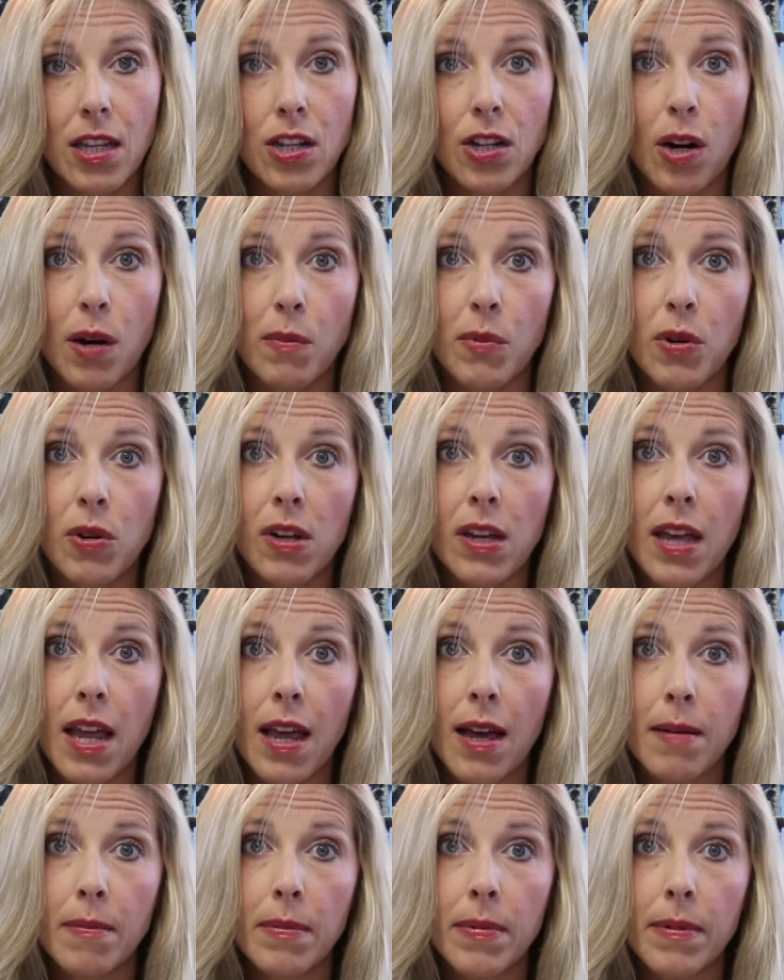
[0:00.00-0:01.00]
the Yarmouk
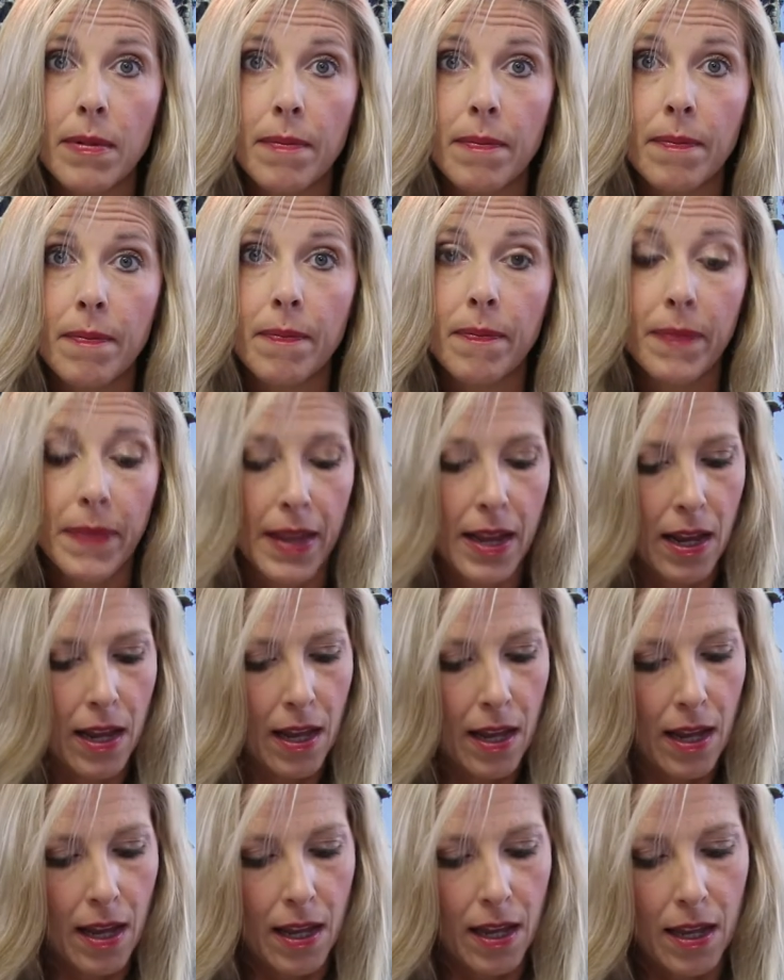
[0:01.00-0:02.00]
camp?"
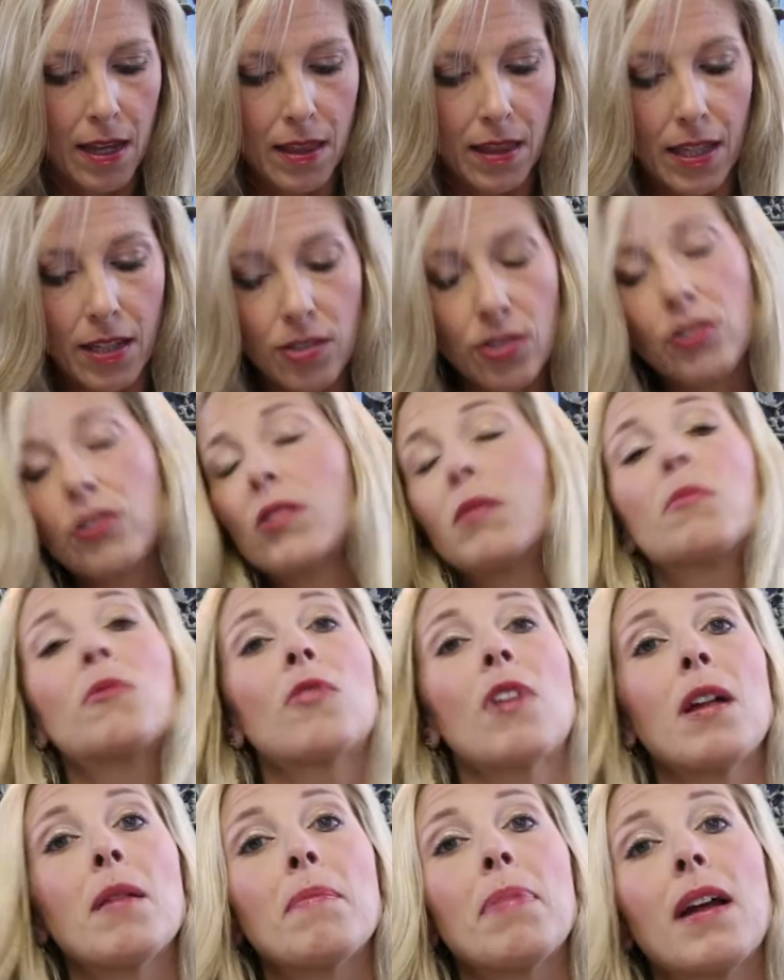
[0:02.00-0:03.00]
These are some
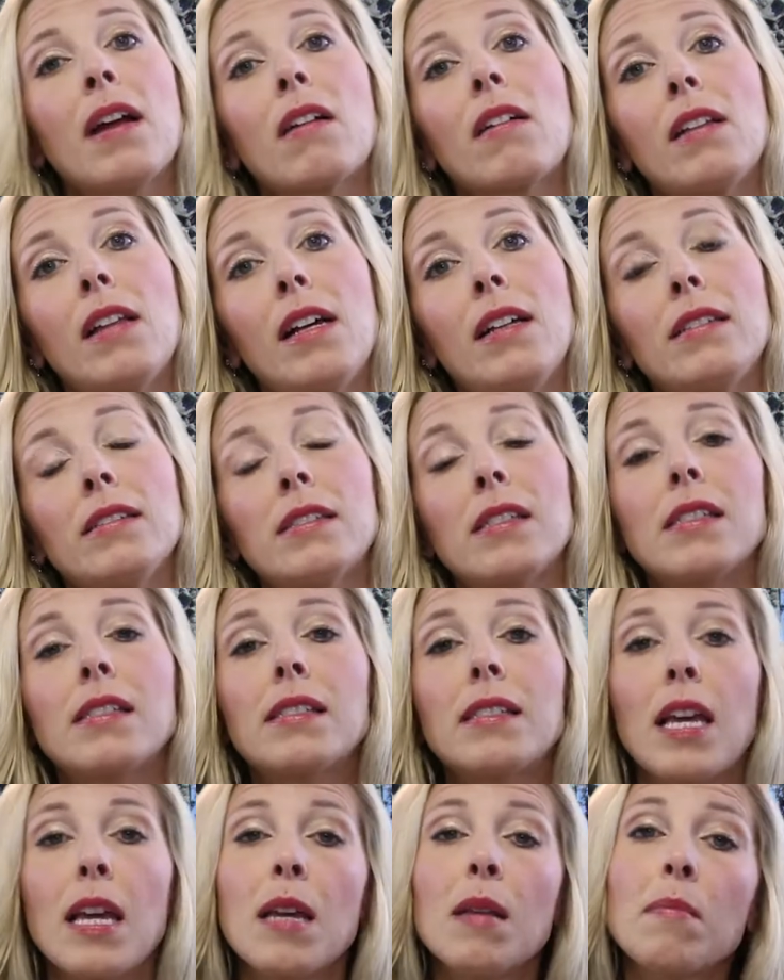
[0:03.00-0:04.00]
great parallels, the
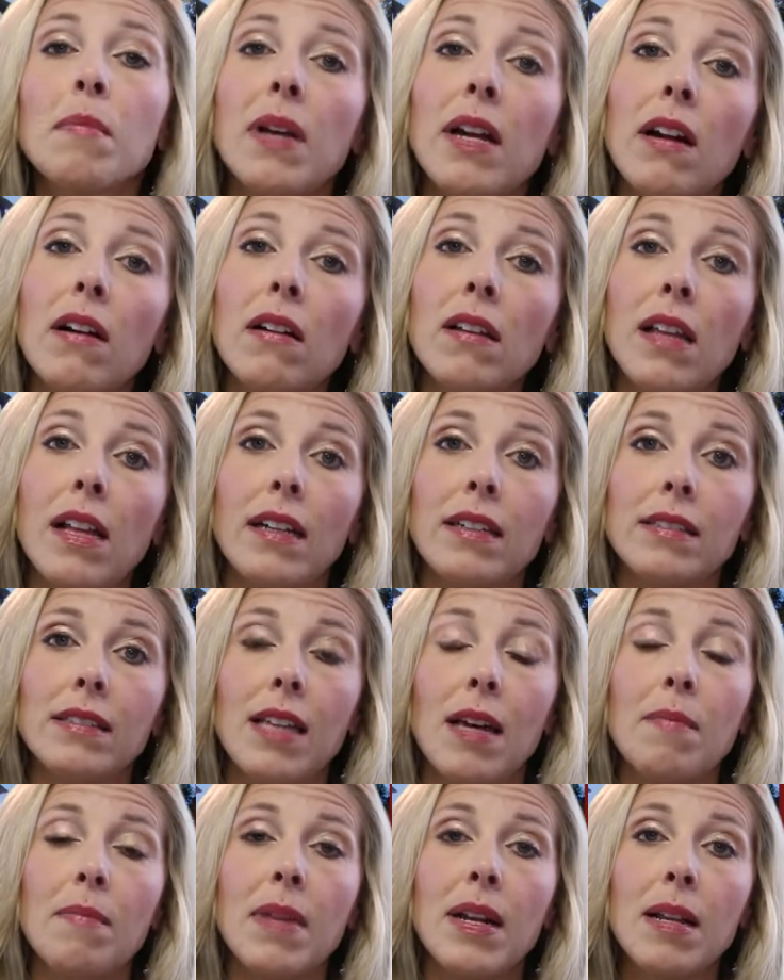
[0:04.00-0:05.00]
same parallels
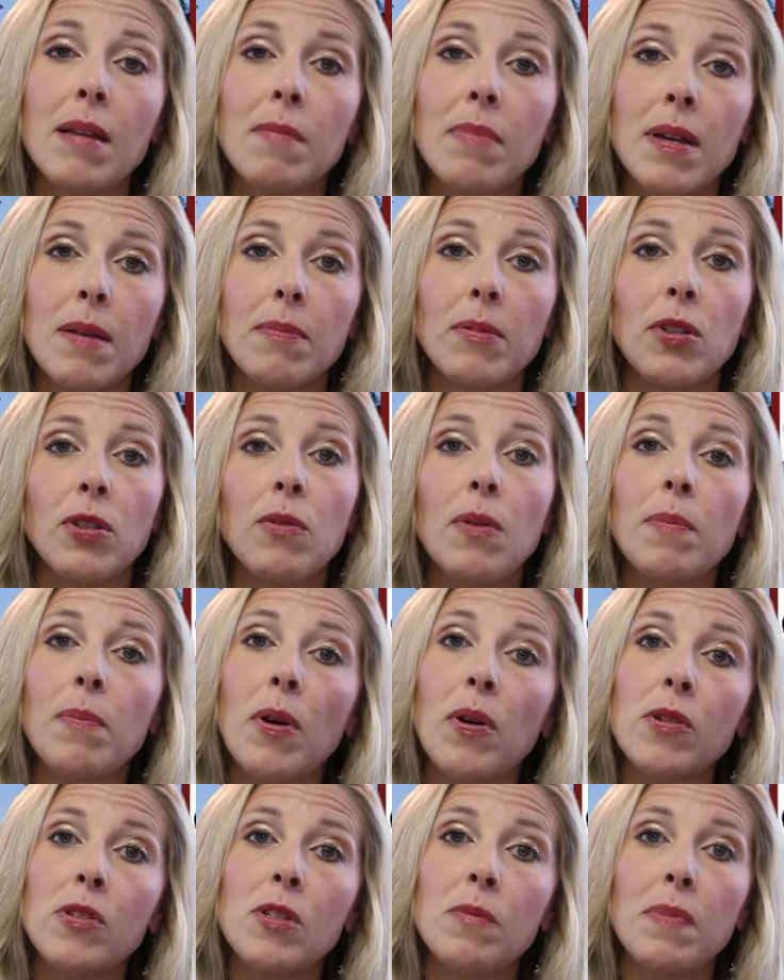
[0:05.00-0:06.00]
that many people who
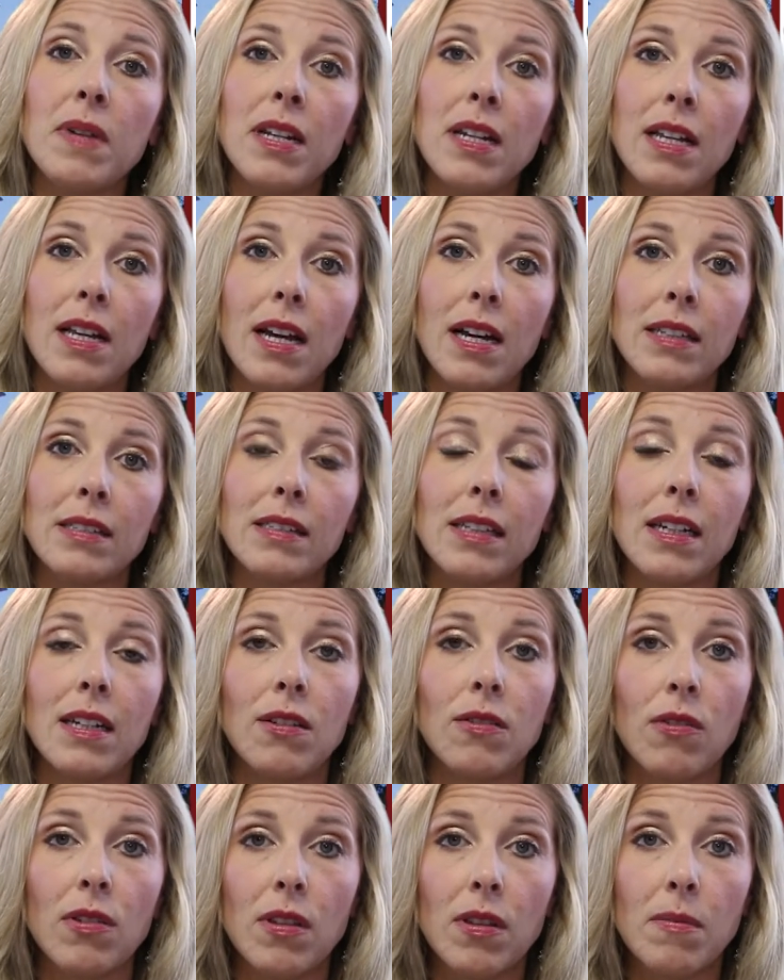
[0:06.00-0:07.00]
oppose BDS
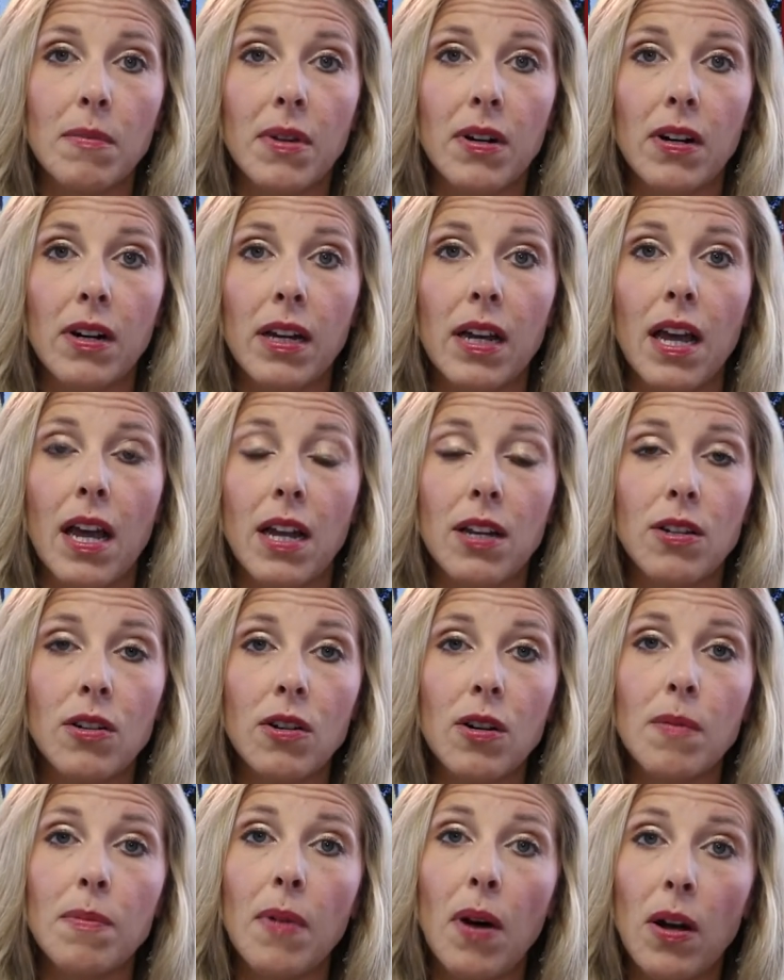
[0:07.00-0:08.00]
in North America and
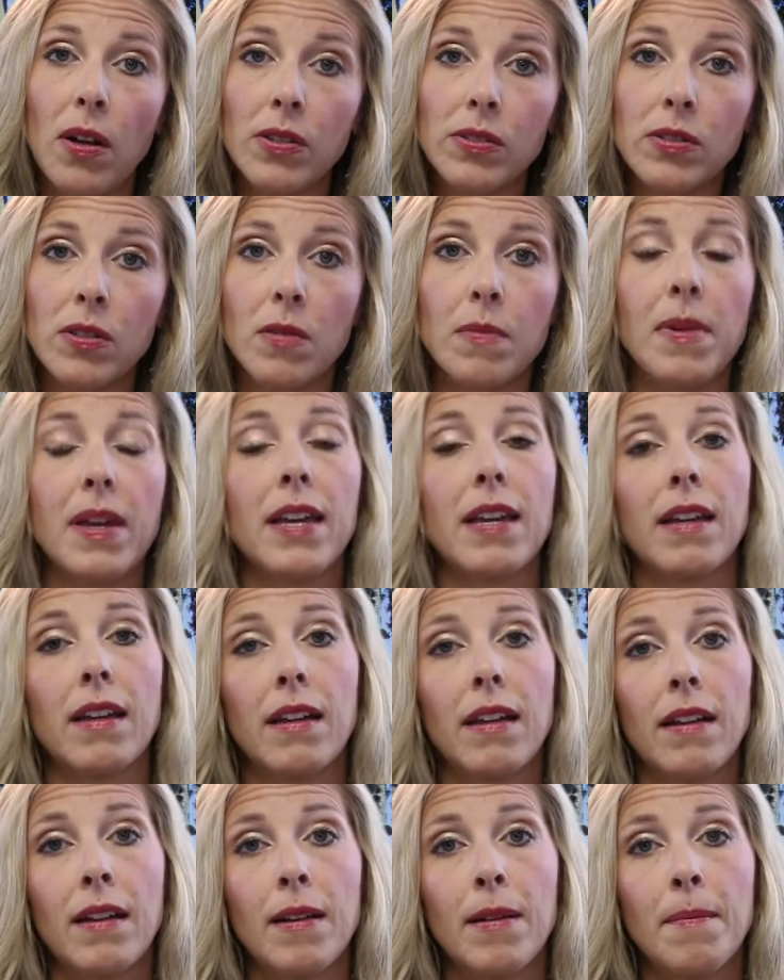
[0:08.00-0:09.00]
Europe also make.
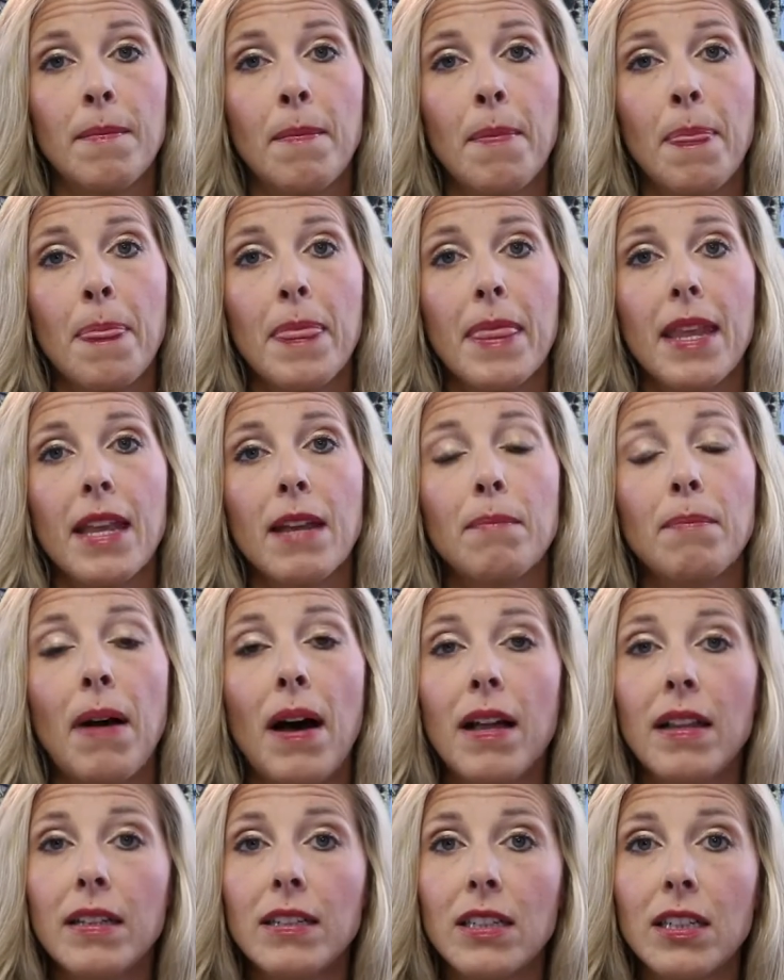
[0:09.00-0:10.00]

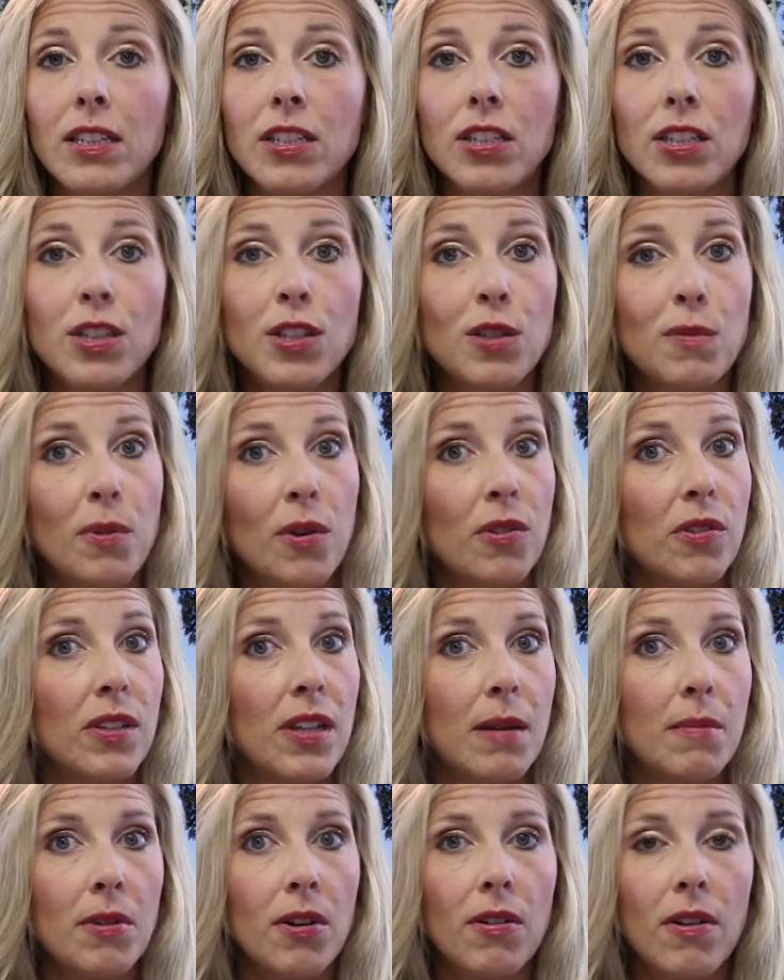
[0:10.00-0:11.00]
Politicians, both
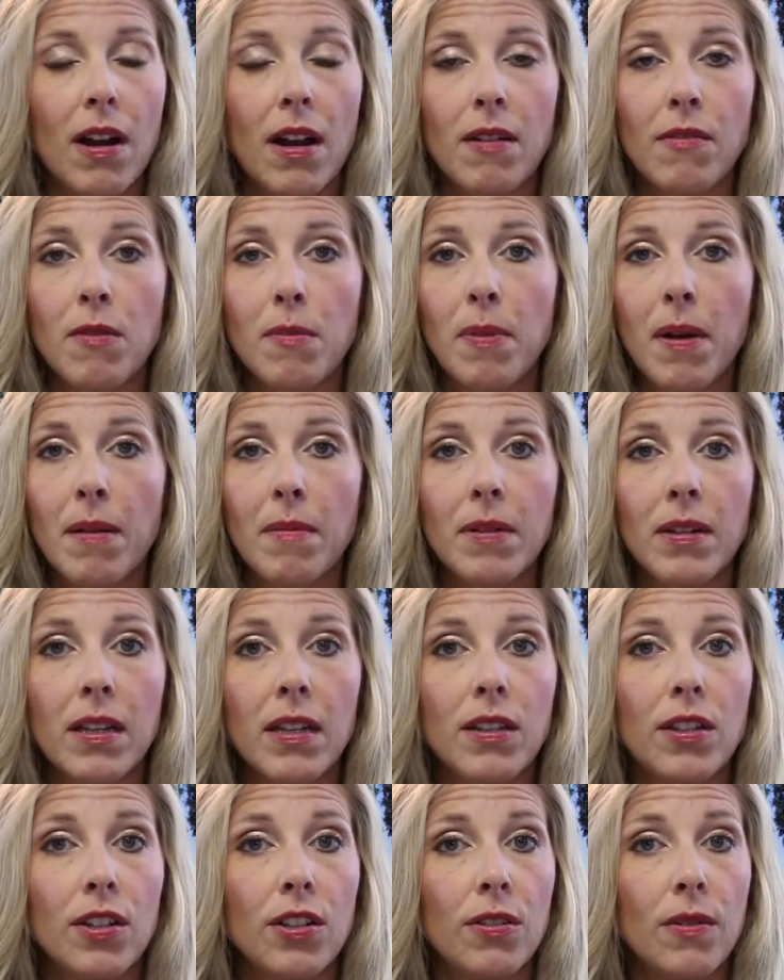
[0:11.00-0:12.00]
Democrat and
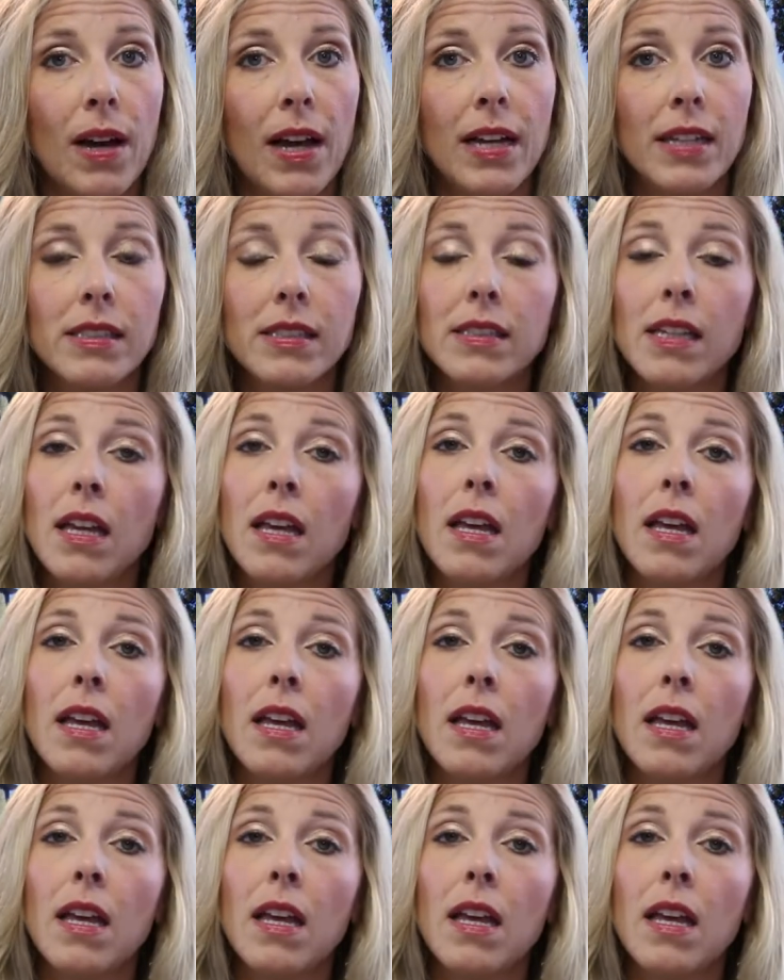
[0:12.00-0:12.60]
Republican in the U.S.,